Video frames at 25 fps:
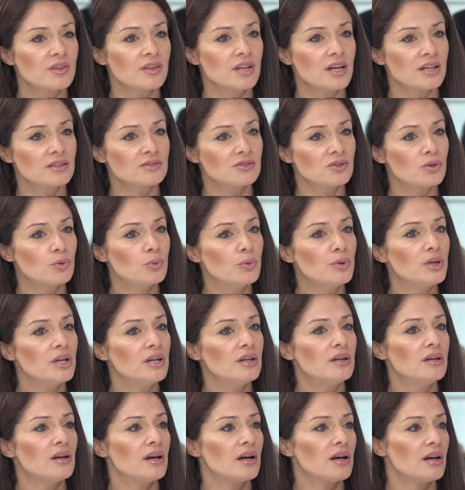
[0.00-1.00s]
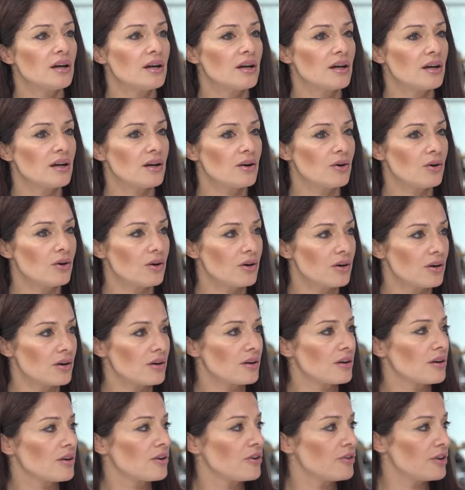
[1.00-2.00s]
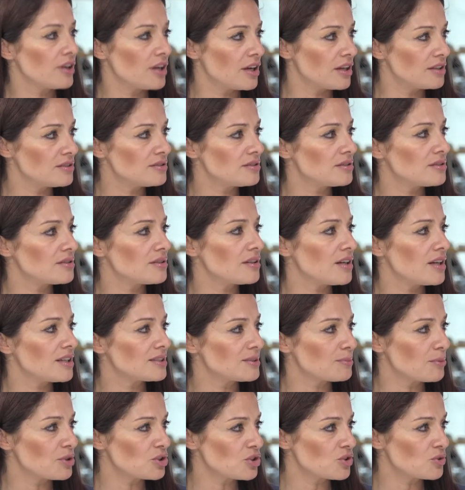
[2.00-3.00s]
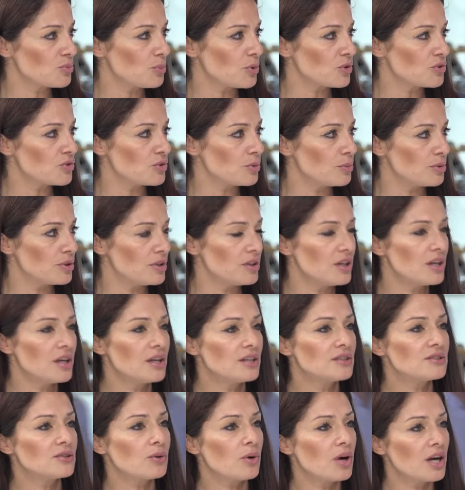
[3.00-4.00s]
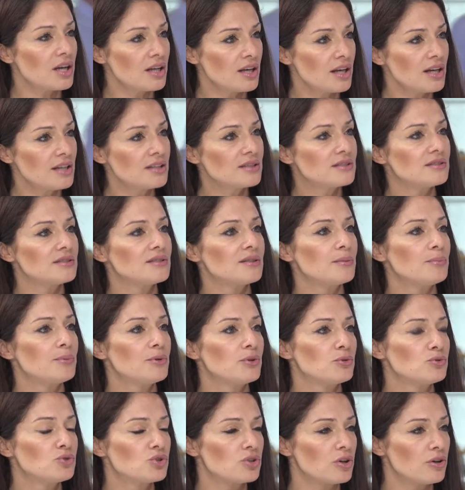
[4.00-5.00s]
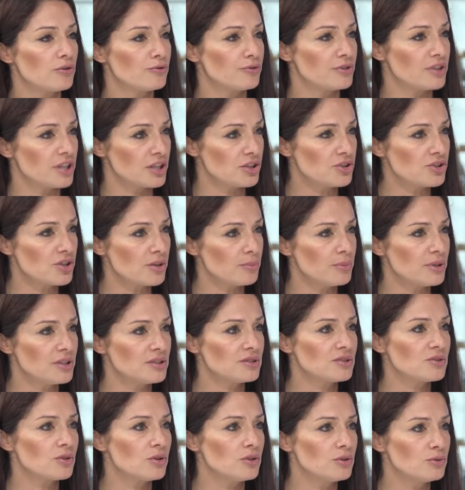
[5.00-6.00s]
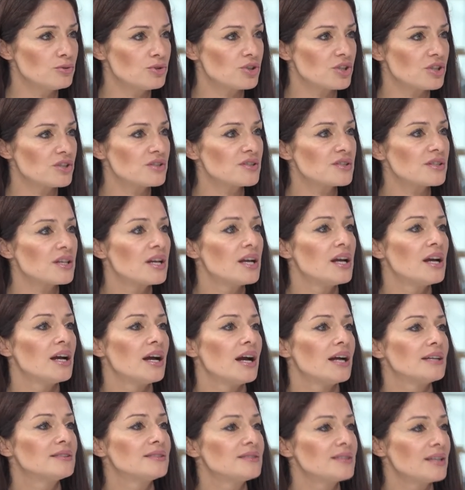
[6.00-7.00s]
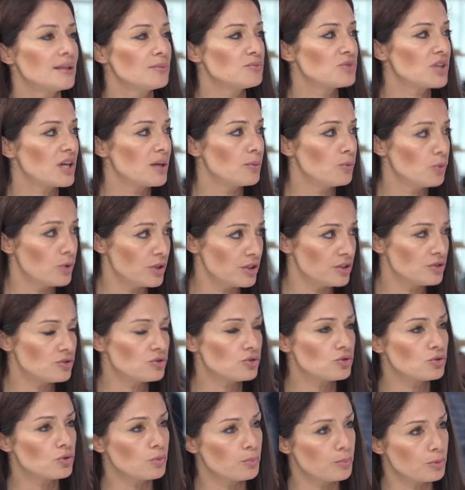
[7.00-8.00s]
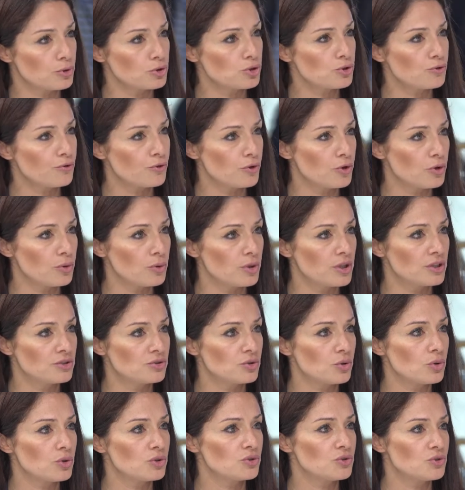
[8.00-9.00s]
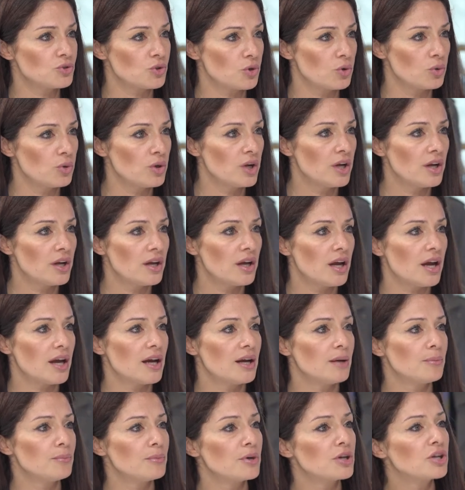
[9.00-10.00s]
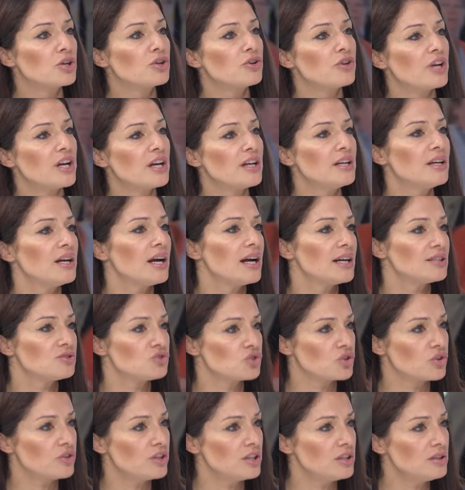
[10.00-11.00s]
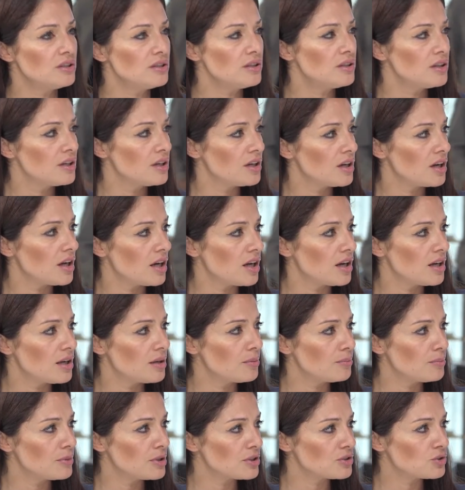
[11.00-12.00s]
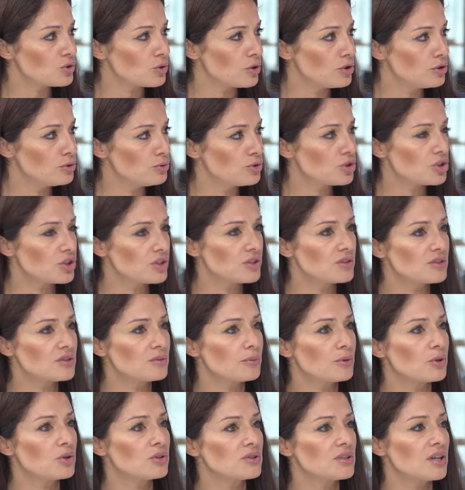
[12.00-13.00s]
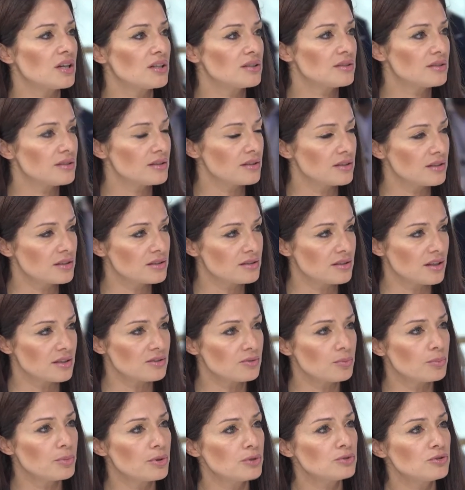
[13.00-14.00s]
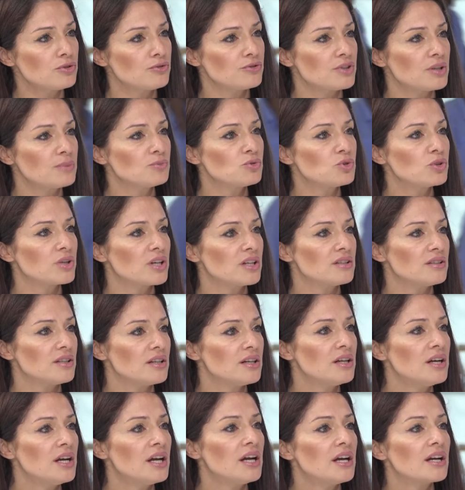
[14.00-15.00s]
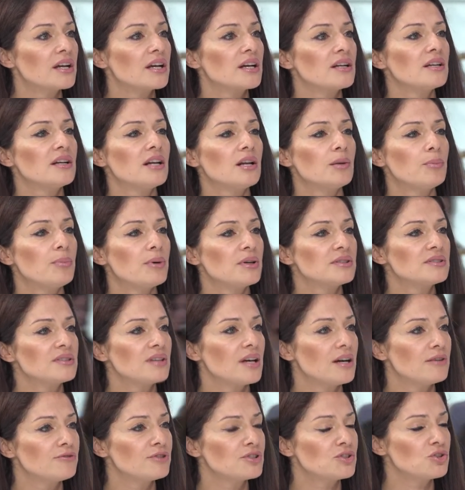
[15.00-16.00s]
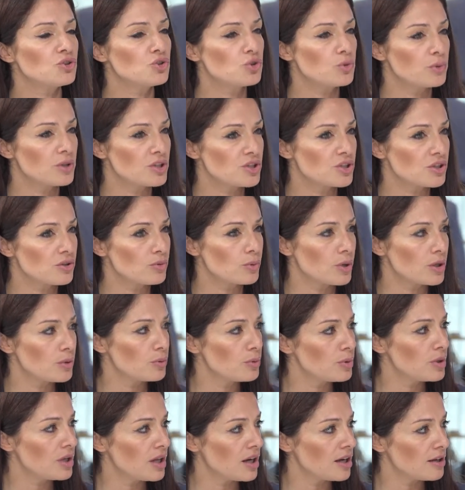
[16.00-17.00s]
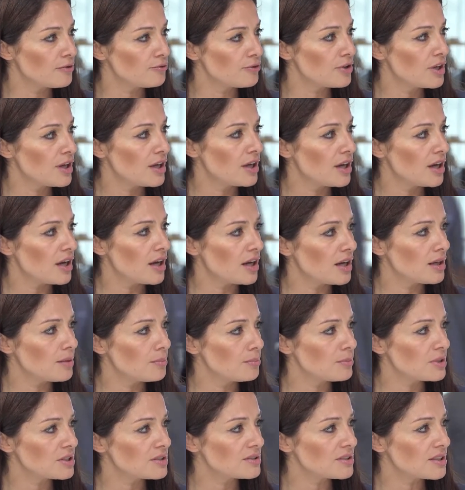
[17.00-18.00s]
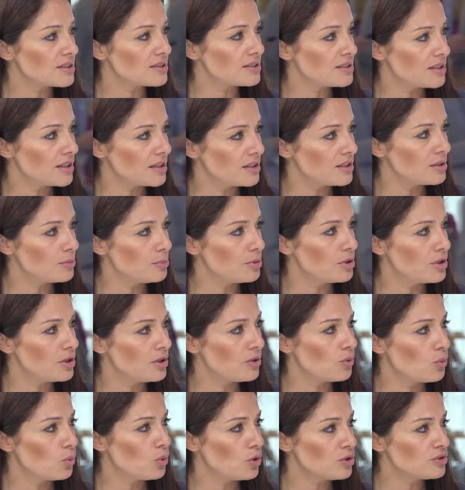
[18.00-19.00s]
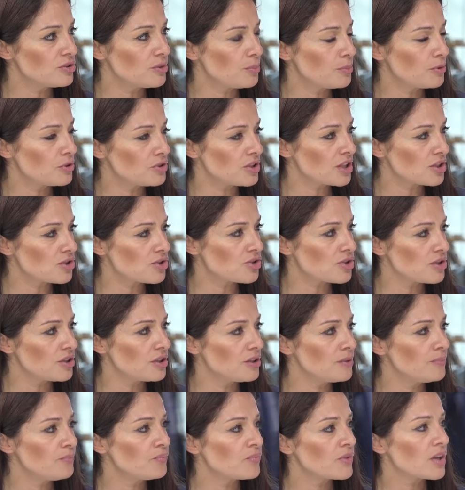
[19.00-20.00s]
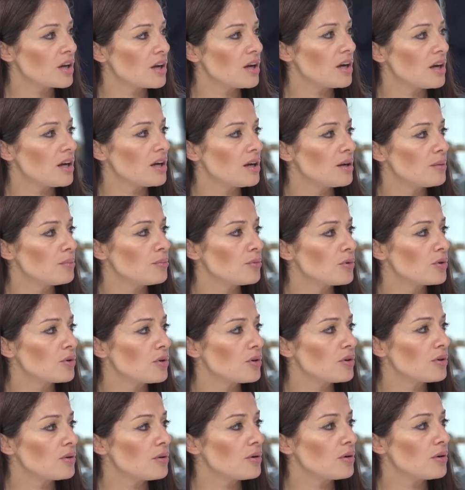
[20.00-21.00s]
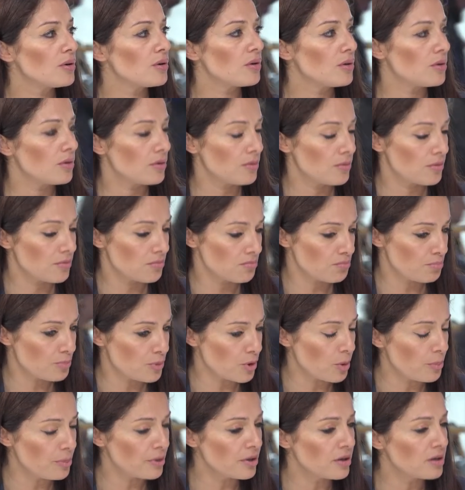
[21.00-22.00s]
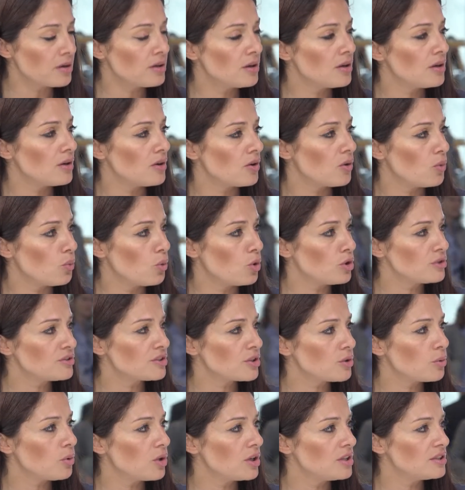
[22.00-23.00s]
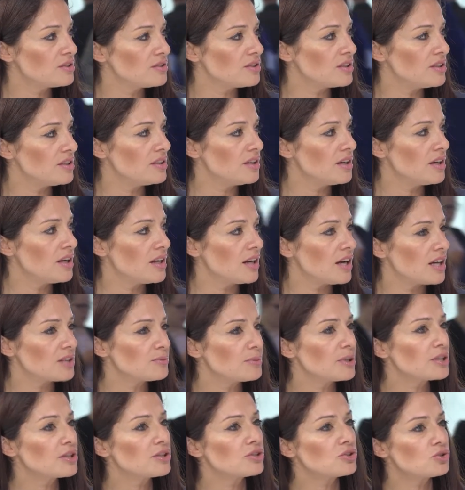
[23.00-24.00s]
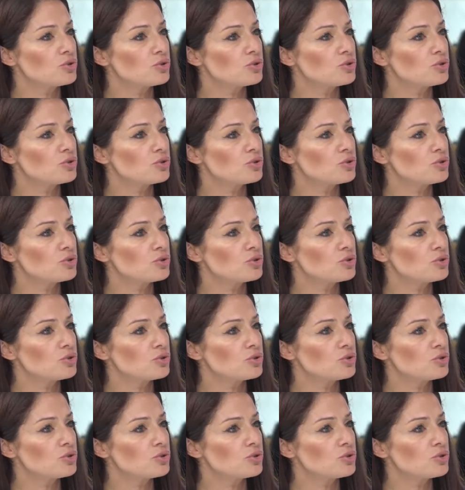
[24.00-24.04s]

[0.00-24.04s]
that we create as much as possible. So I like this approach of nature-based solutions. At the same time, we need to push forward also um, grey and green um, solutions, because I think that both of them together can help us have a situation where we will have um, sustainable water production, um, proper water quality, and making